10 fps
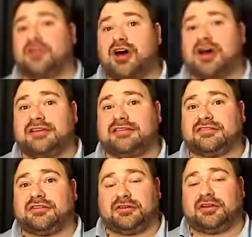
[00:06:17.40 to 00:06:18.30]
the law is
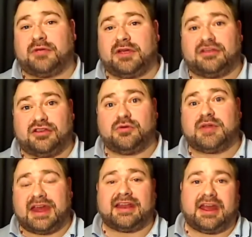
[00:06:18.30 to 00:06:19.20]
clearly written. You
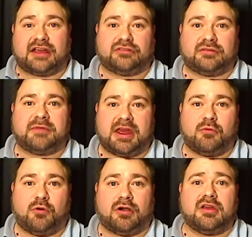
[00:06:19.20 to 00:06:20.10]
can actually
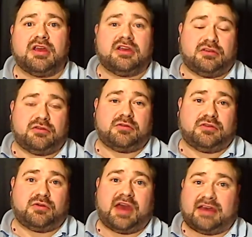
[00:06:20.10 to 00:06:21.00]
pay more.
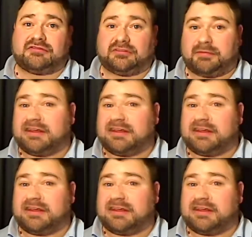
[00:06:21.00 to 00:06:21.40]
You have to